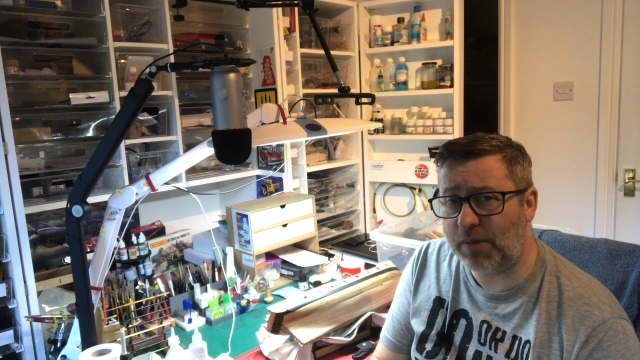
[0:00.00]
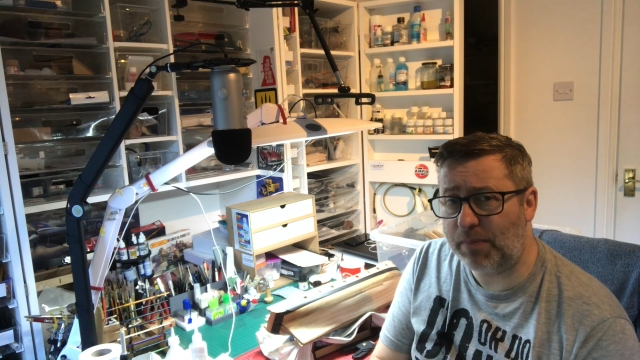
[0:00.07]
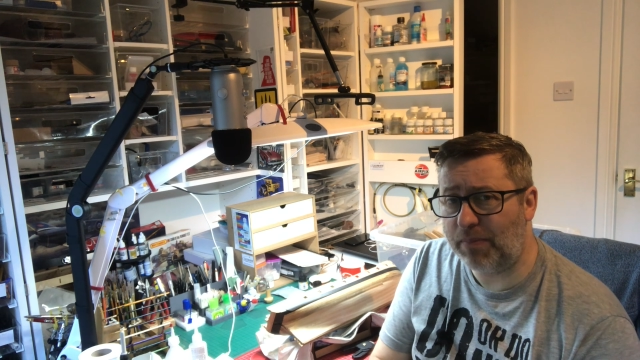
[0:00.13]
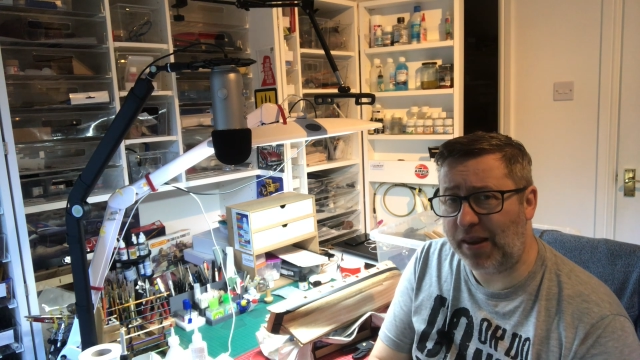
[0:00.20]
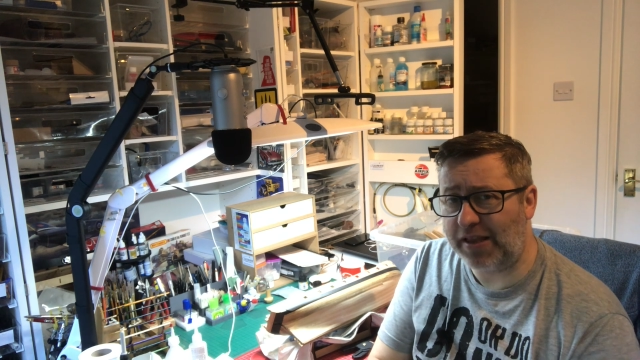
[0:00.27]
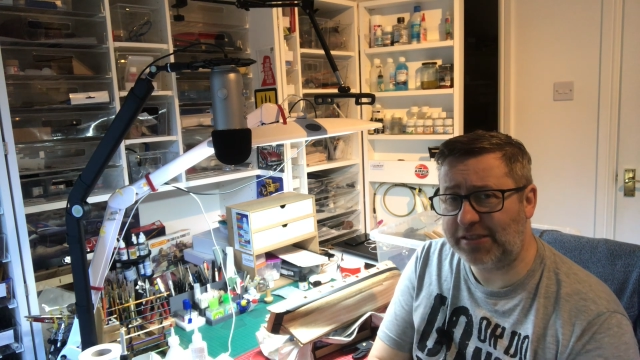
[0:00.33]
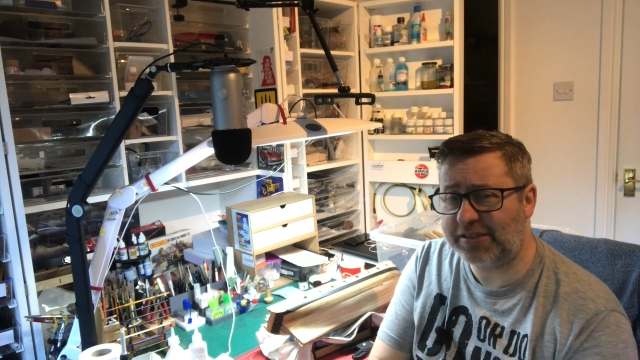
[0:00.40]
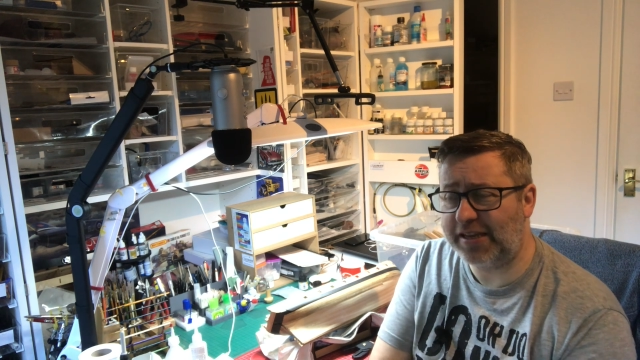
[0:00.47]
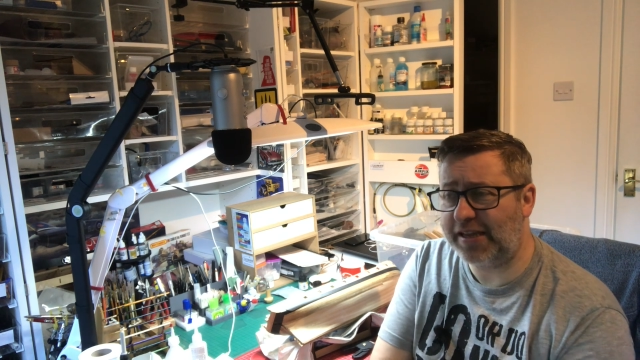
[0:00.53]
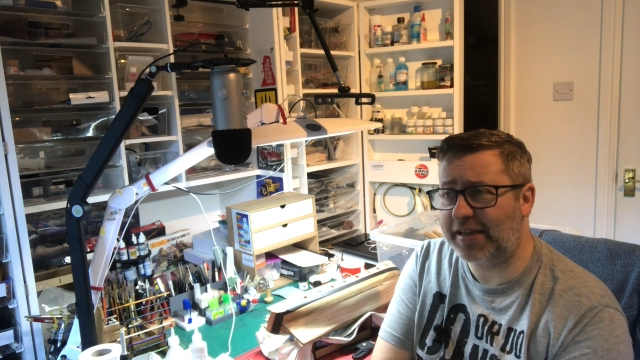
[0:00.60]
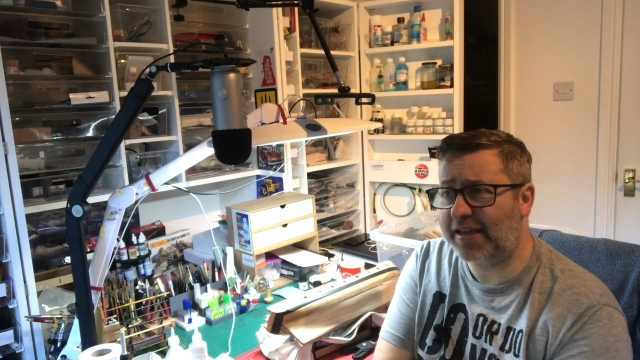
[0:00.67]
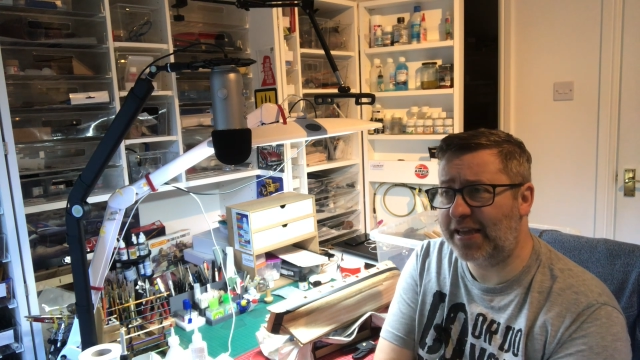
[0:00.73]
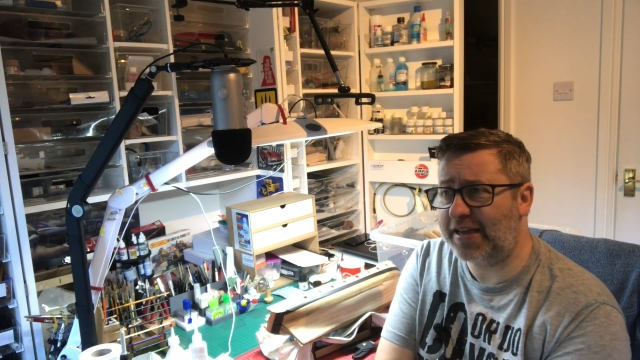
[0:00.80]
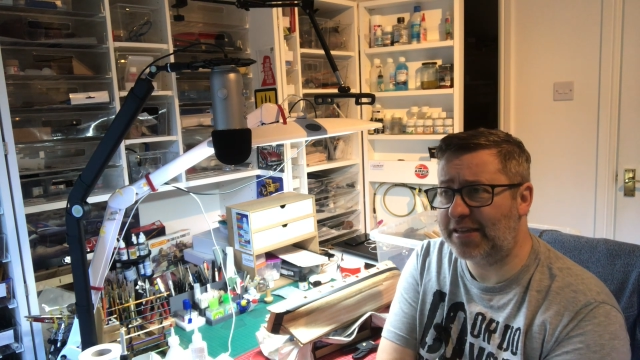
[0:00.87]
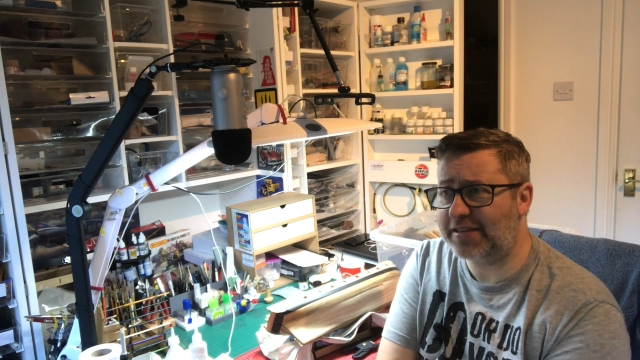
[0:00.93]
plastic
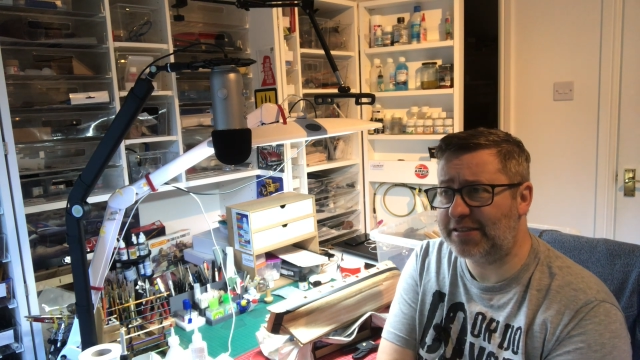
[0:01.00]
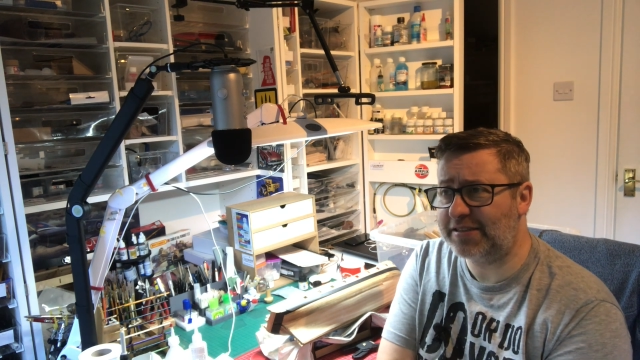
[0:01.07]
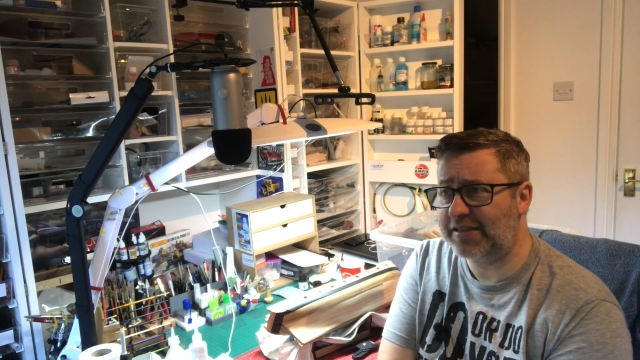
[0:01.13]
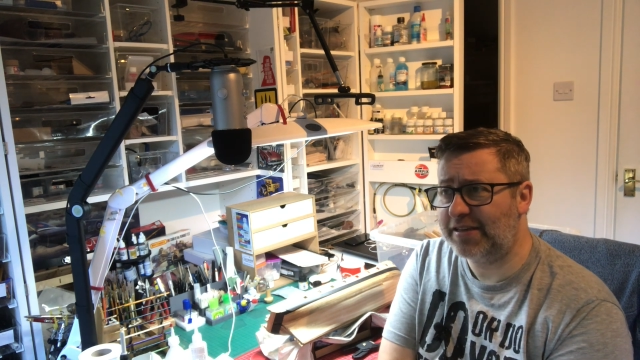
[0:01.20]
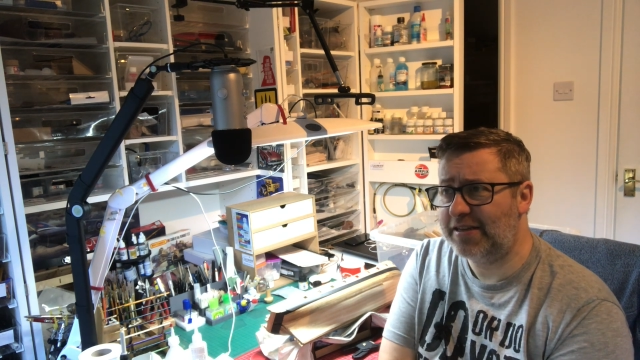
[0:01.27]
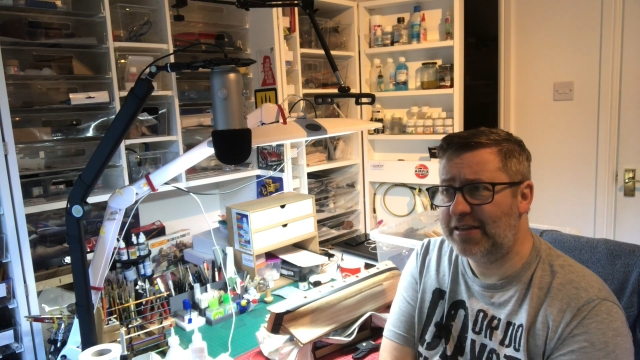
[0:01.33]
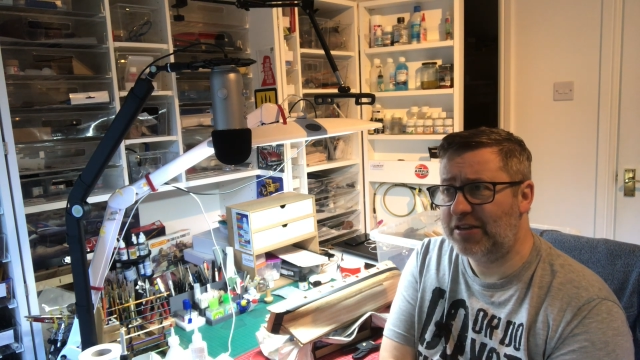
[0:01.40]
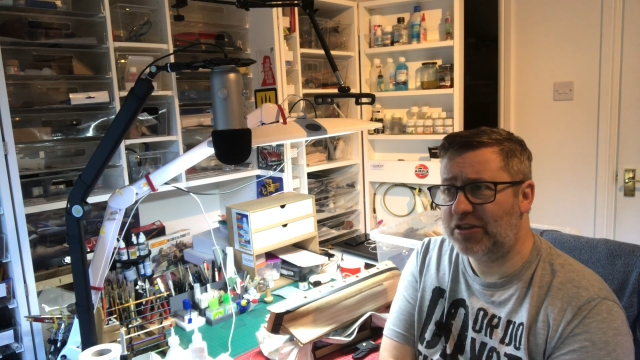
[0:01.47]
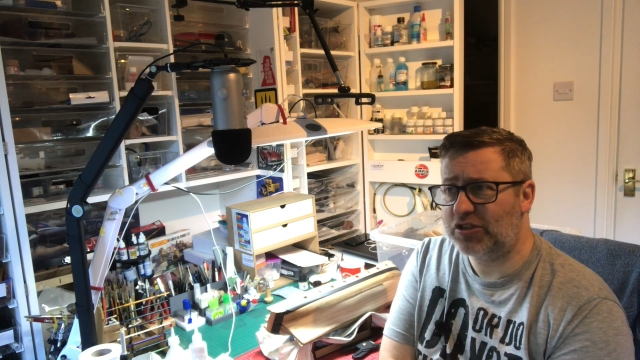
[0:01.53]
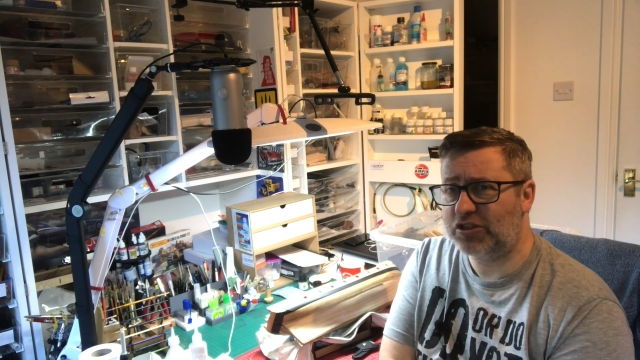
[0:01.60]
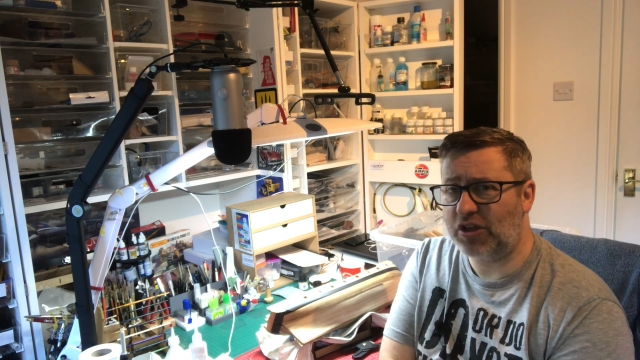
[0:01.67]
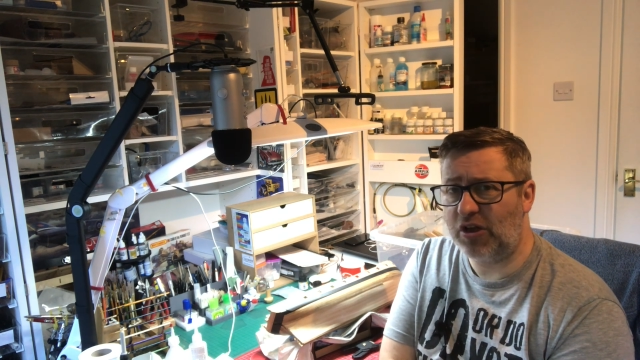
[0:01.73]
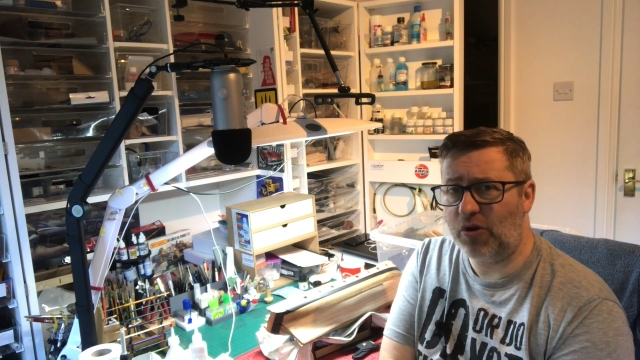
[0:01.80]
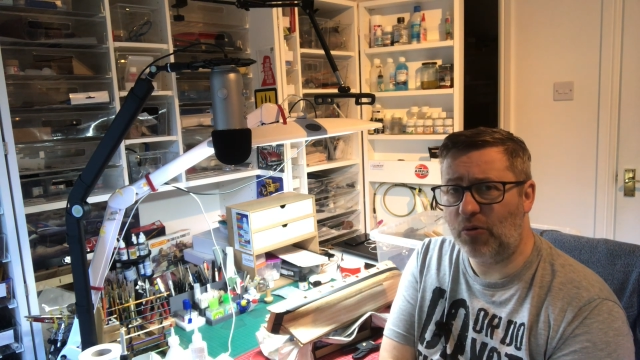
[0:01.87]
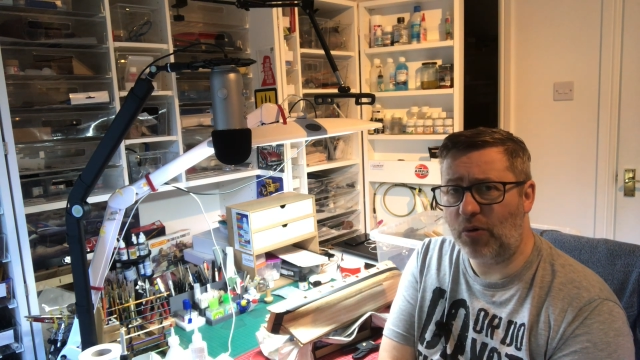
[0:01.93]
kits,
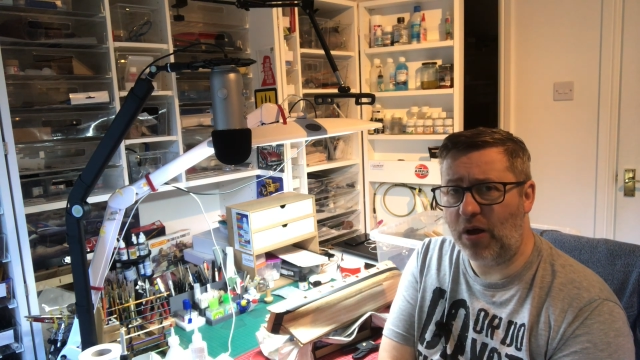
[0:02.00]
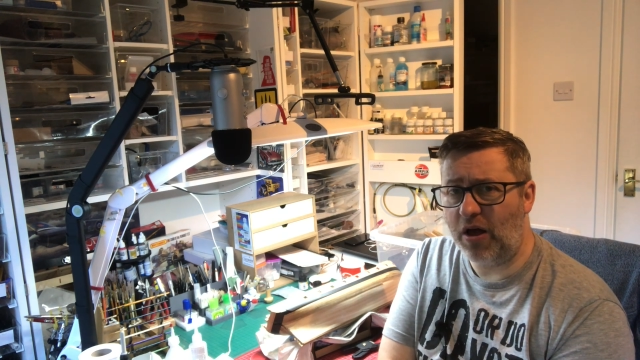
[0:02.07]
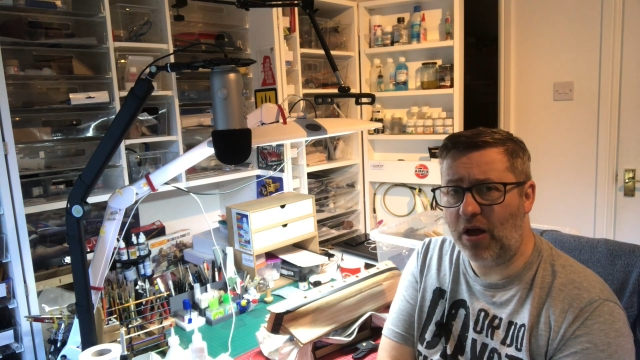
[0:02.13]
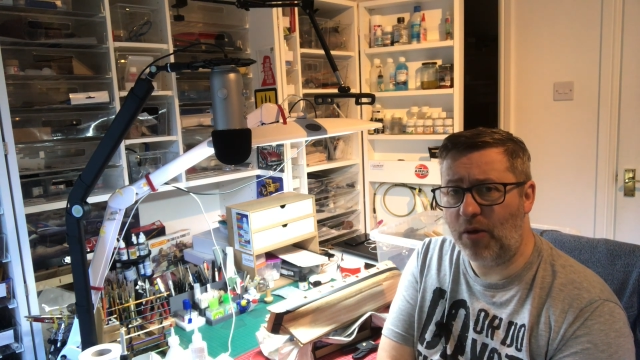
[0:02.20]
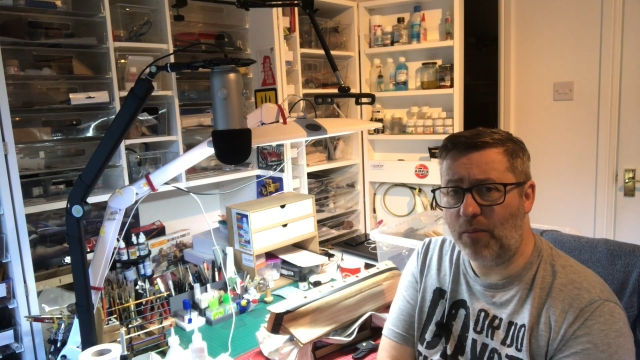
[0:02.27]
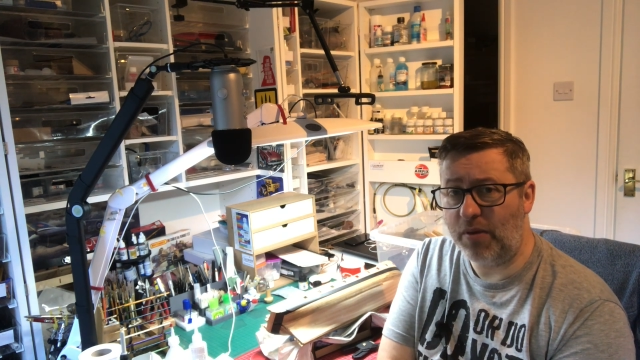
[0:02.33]
so